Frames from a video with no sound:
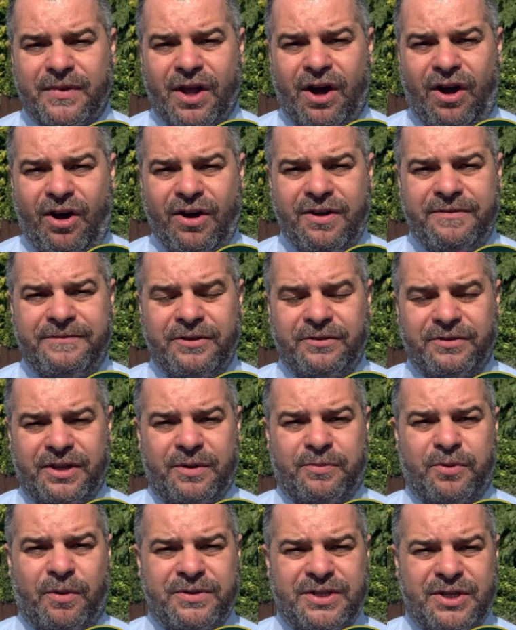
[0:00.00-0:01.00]
I feel that
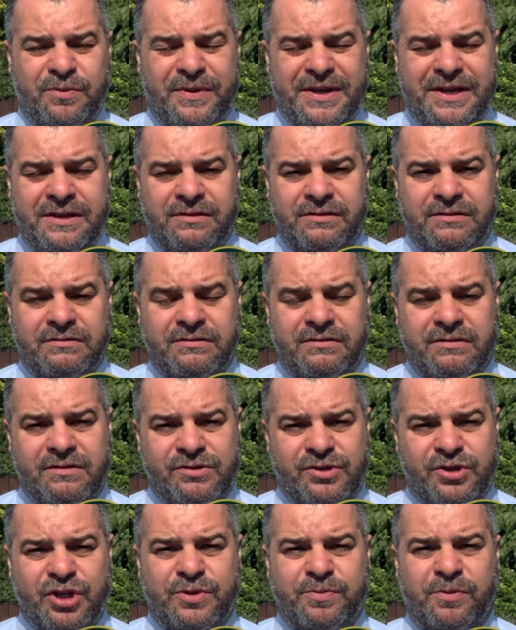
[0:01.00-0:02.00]
the property would be
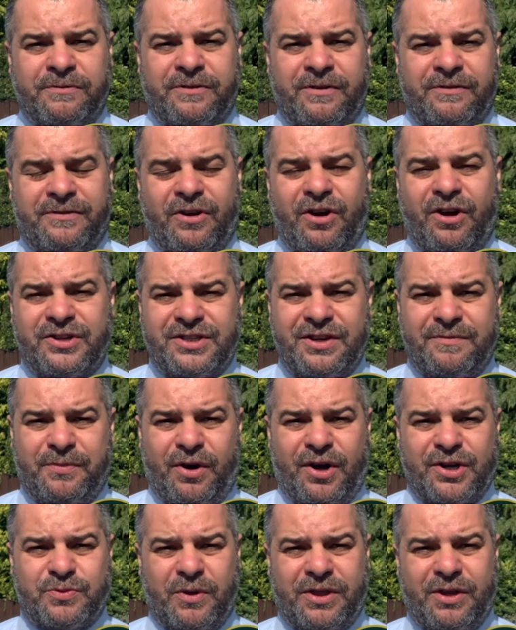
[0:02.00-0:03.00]
suitable for a variety of
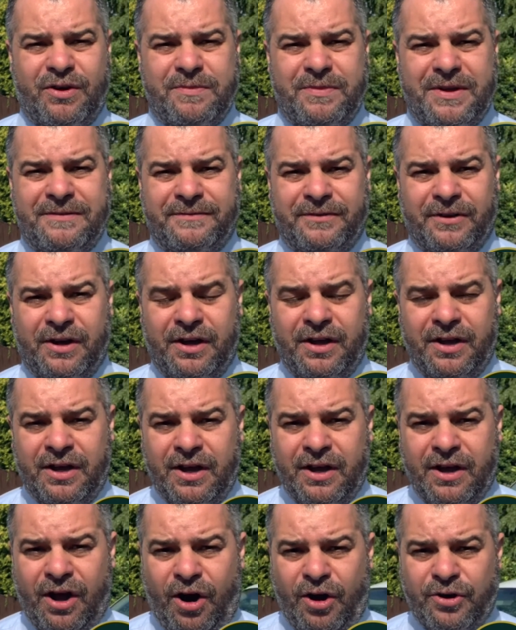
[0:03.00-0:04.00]
buyers, whether it be for
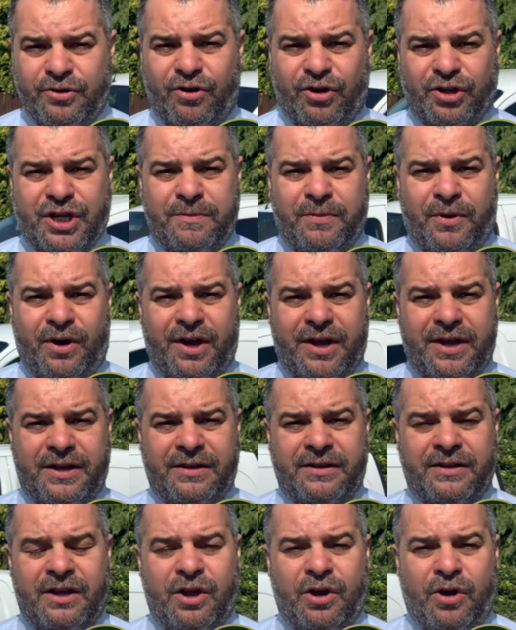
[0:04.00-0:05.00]
owner-occupier
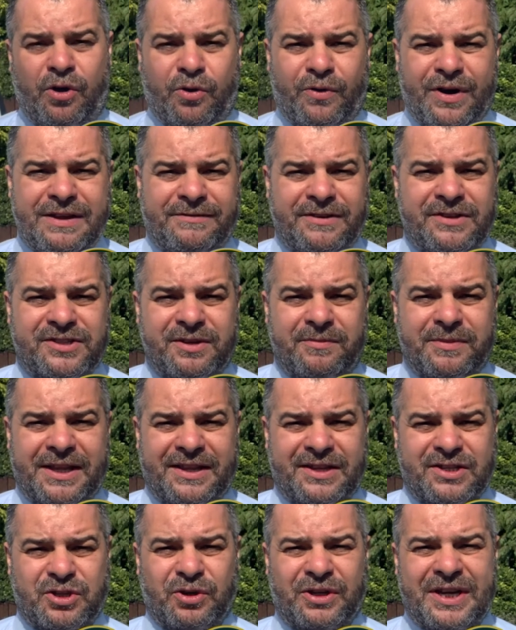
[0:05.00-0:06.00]
or even somebody
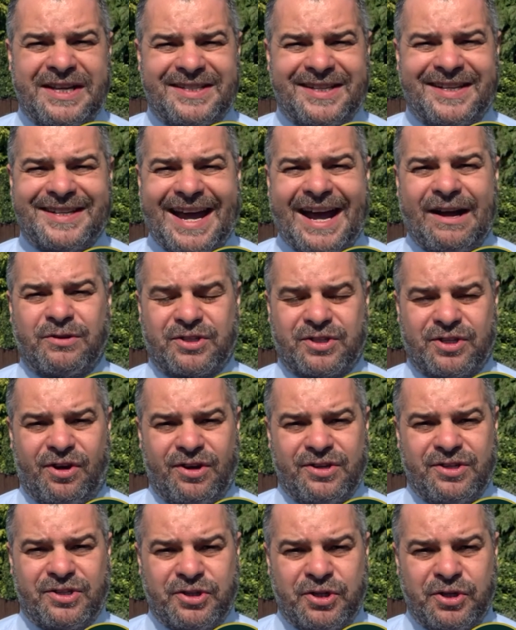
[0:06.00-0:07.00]
that's looking to
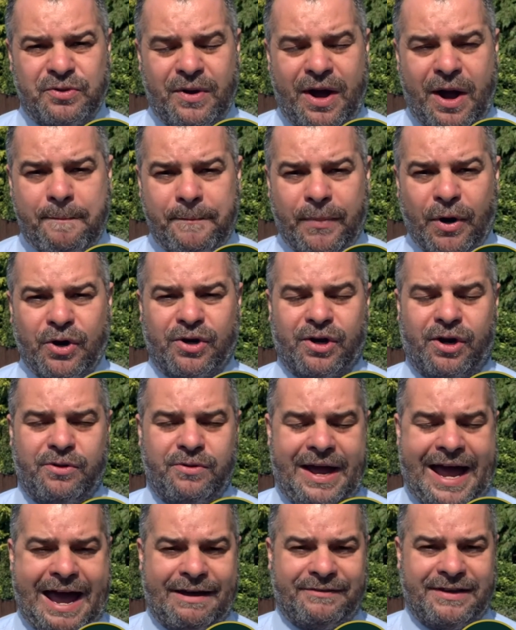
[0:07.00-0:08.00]
downsize to a bungalow
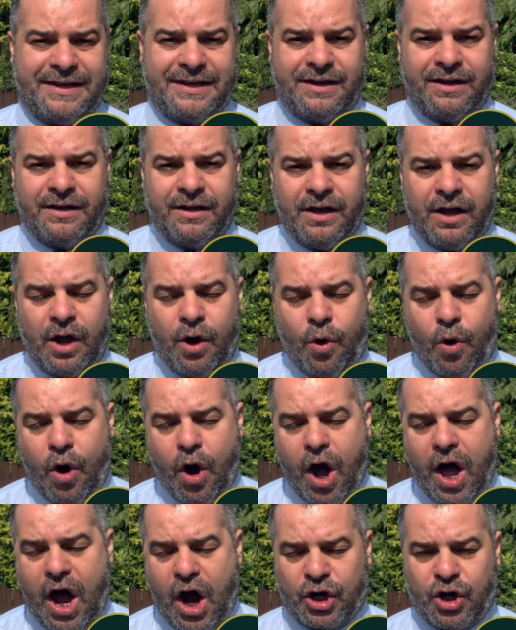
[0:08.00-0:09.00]
having
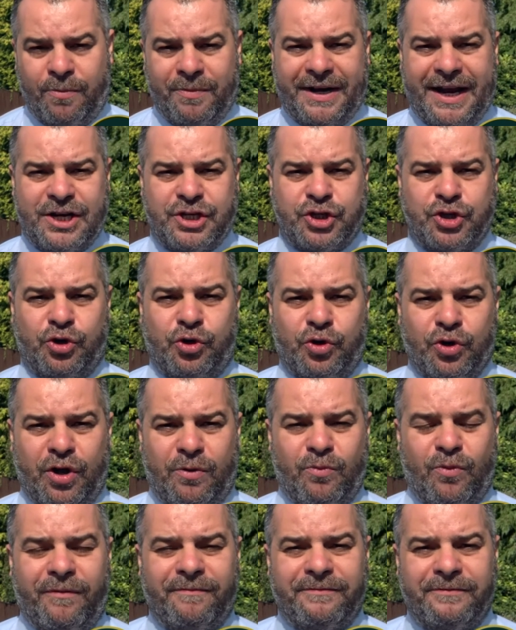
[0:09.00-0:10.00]
accommodation all
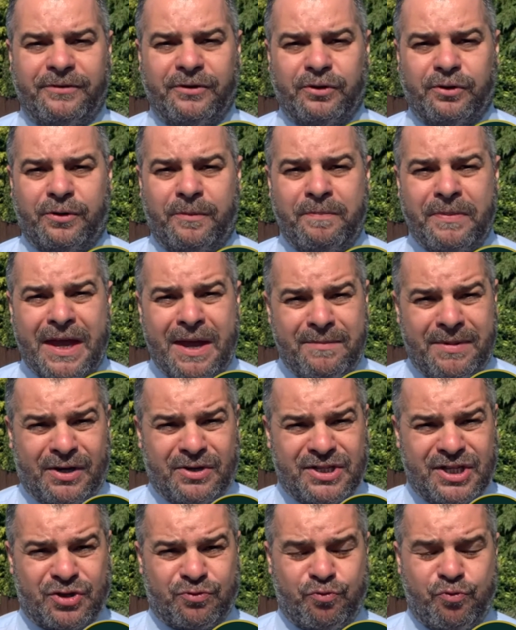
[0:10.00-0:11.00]
on one floor,
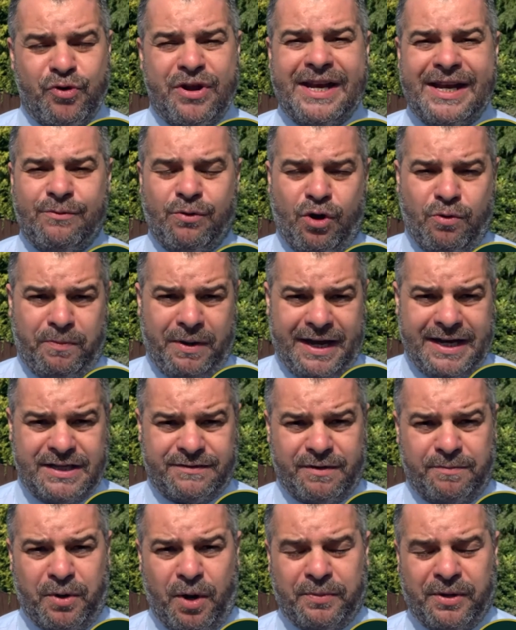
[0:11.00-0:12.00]
because it's really well placed
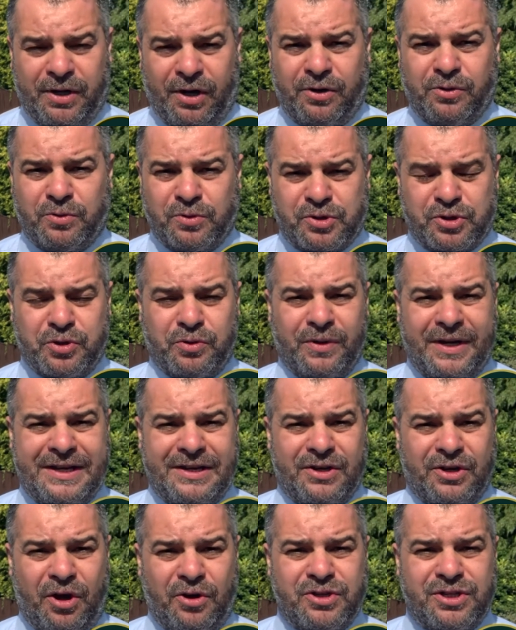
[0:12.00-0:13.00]
for popular local schooling,
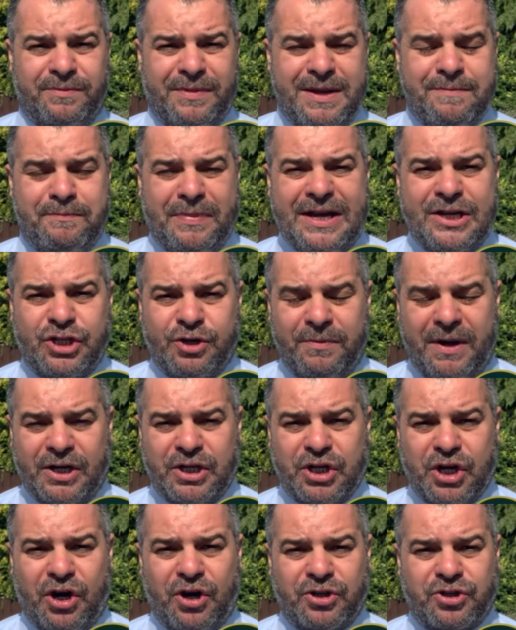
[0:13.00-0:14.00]
notably Beecham
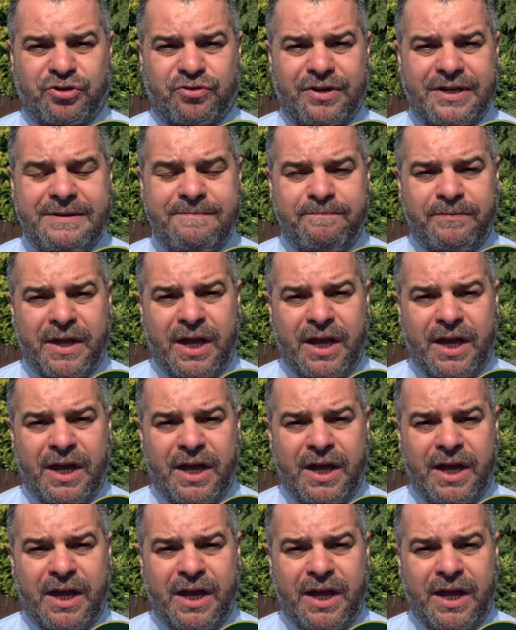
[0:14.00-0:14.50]
and Gartree.